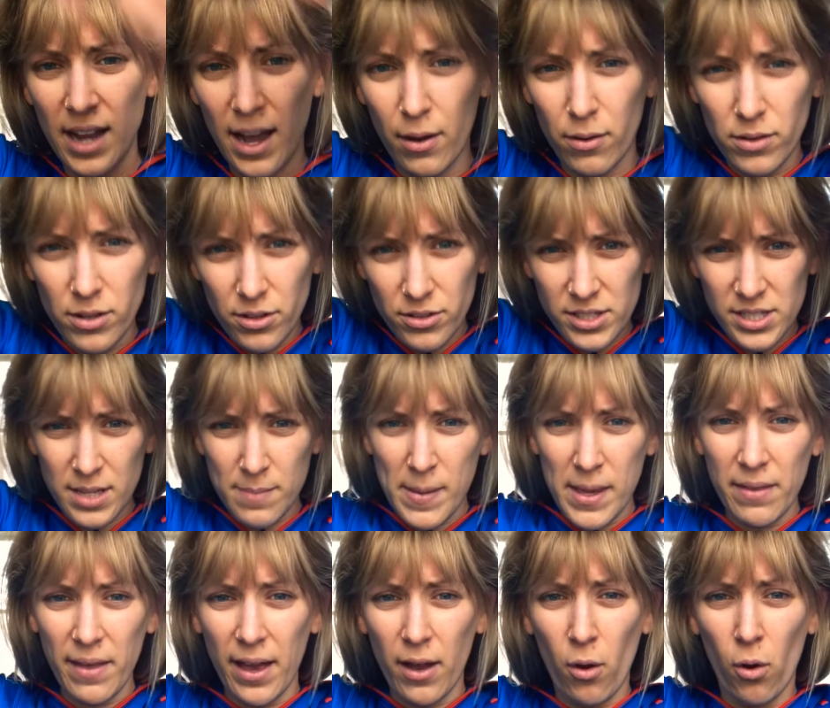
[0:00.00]
Now, you'll see
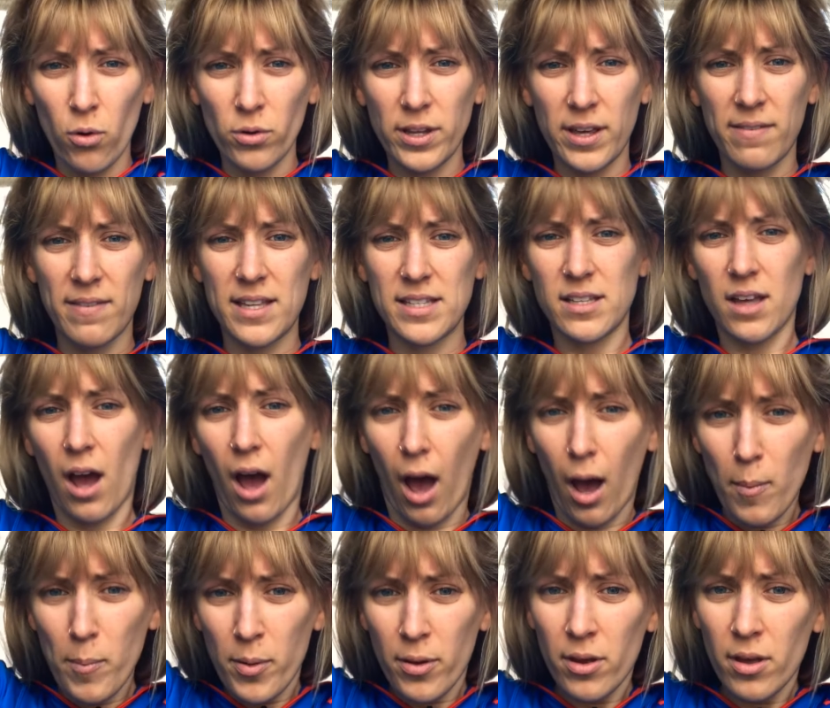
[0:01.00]
me like holding this
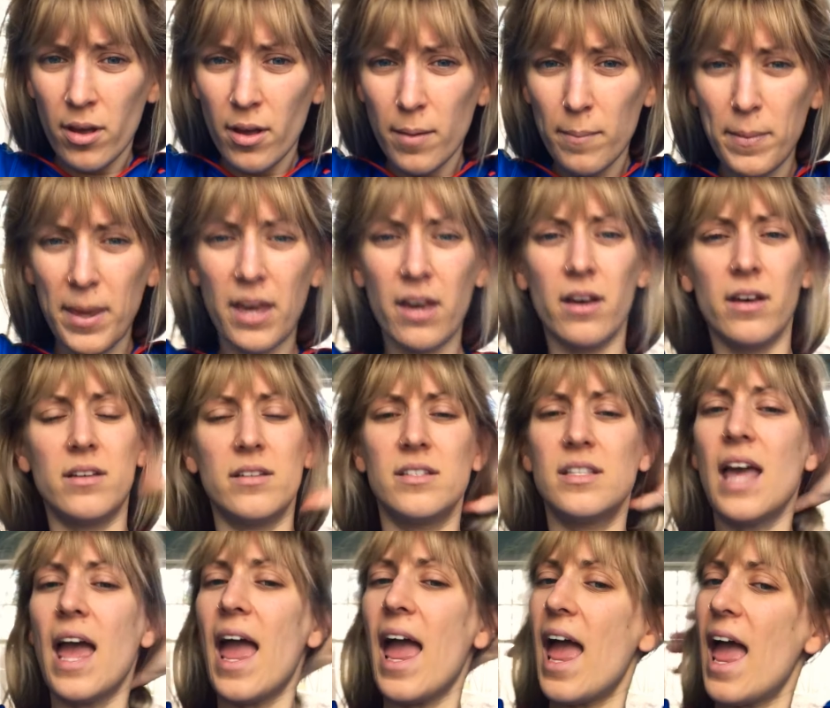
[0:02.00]
up
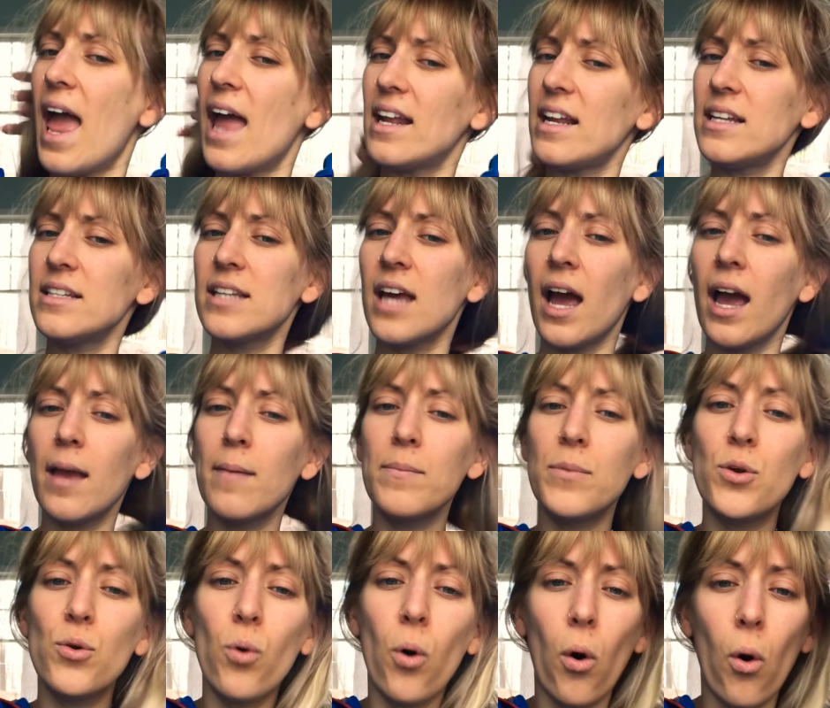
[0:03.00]
because anytime
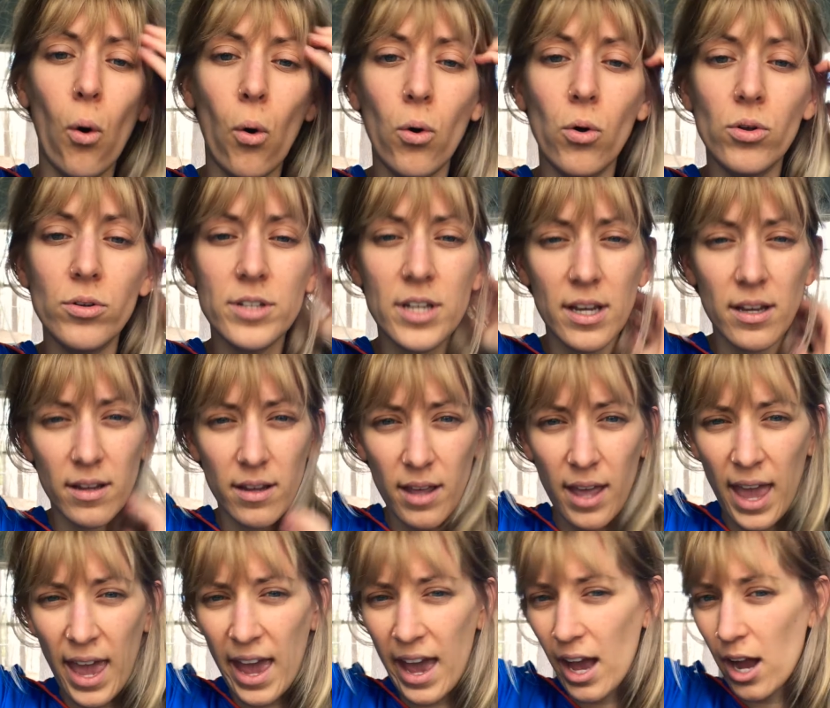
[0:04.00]
you hold
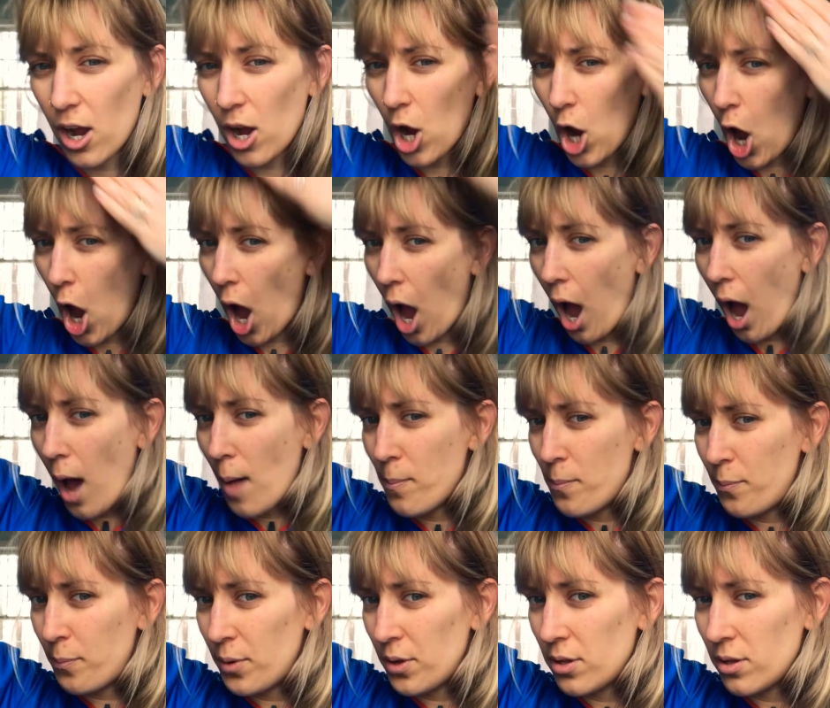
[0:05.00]
hair
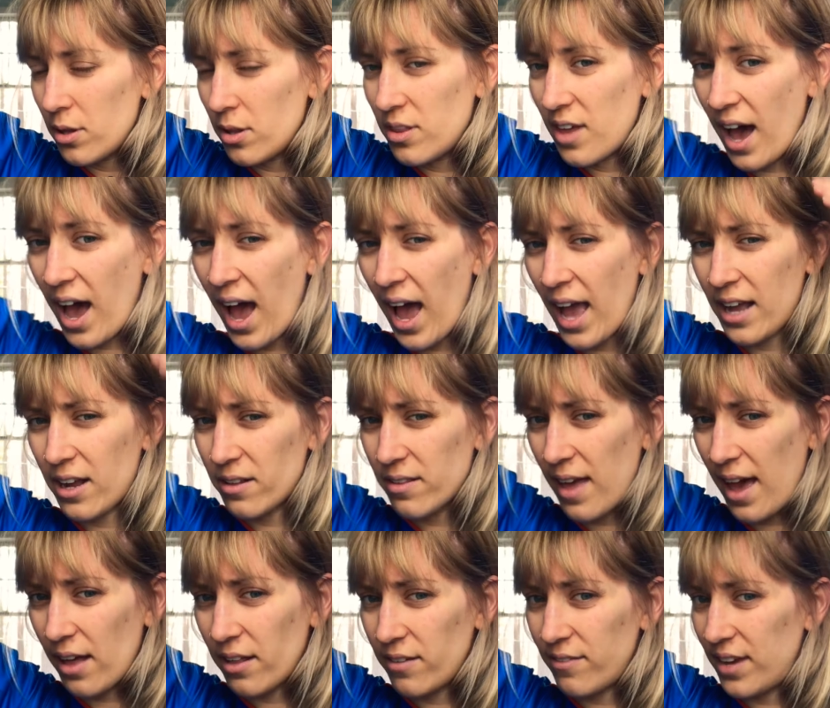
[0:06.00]
up, the higher
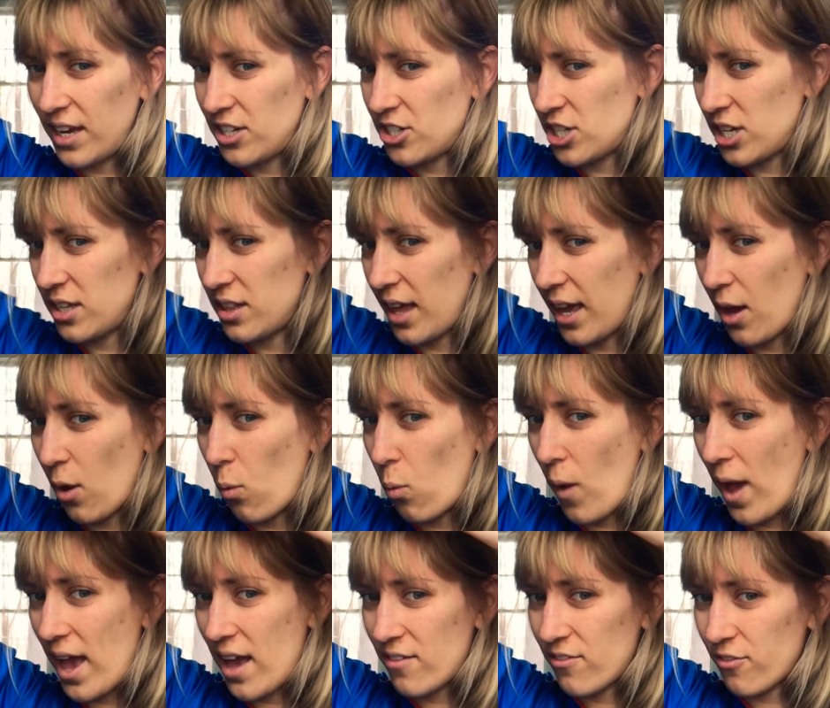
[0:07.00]
the elevation, like
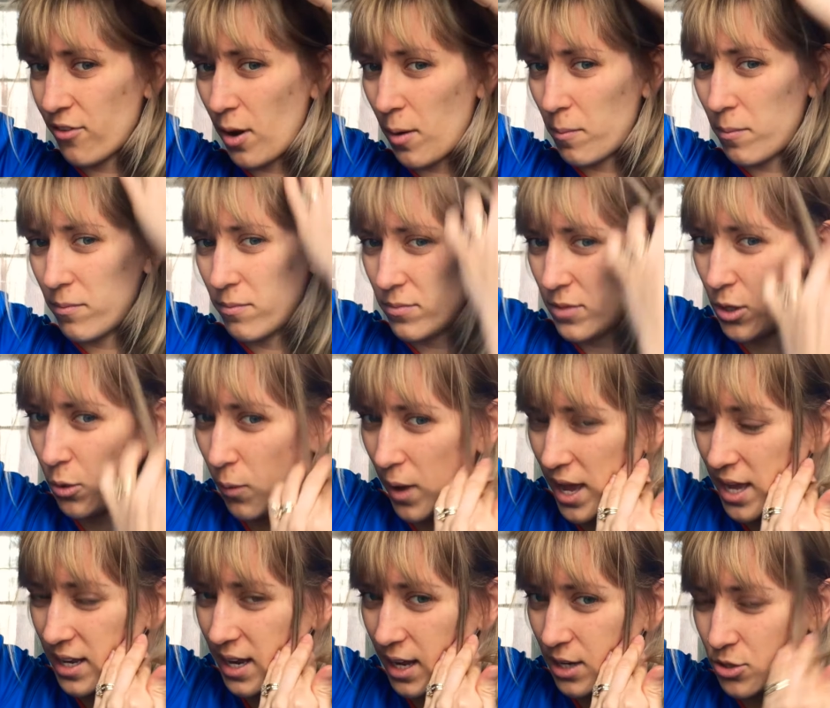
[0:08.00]
away from the way
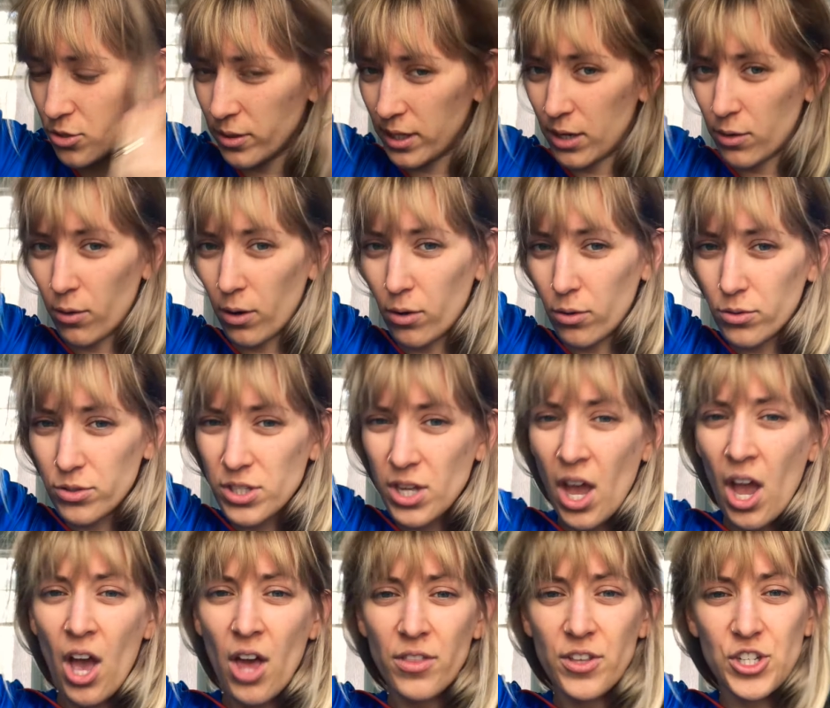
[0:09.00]
it naturally grows,
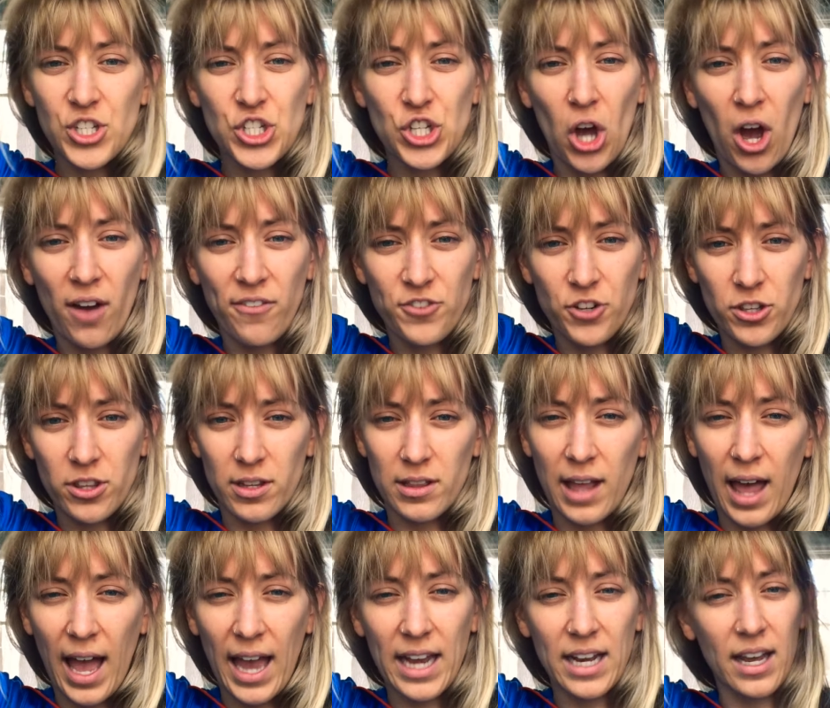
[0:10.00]
the softer the
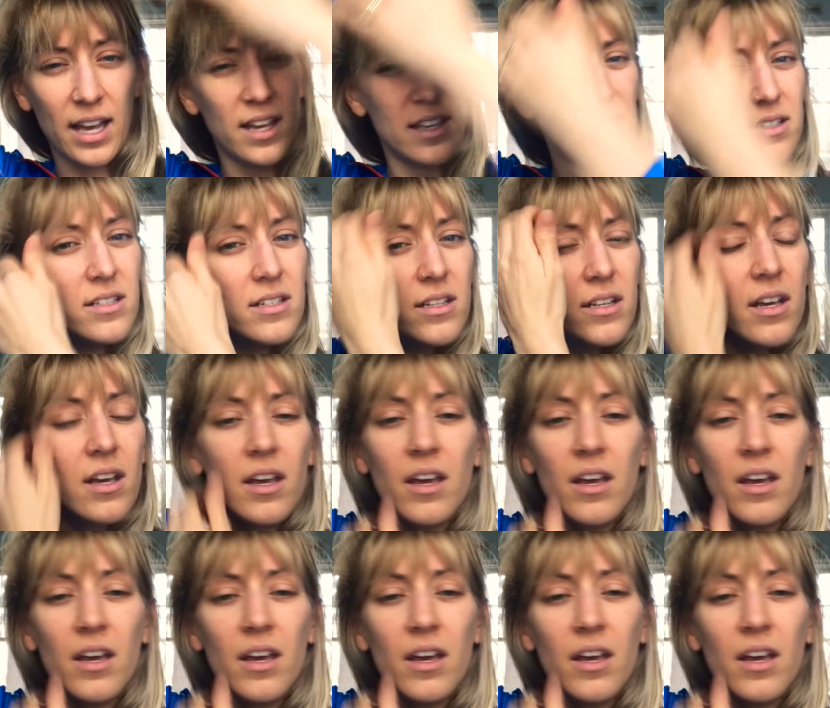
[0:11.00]
line is.